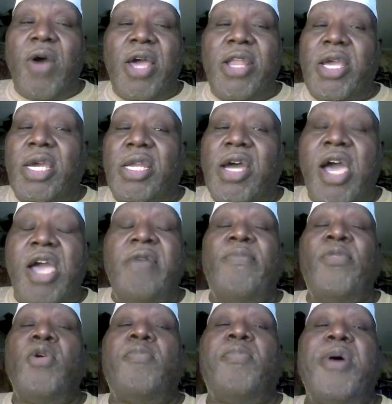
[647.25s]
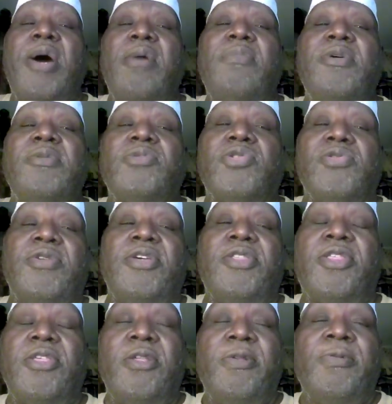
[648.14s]
And when the mud
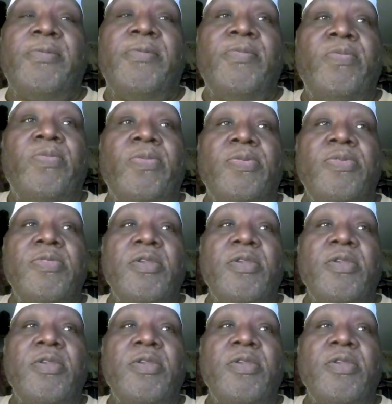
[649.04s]
hardens,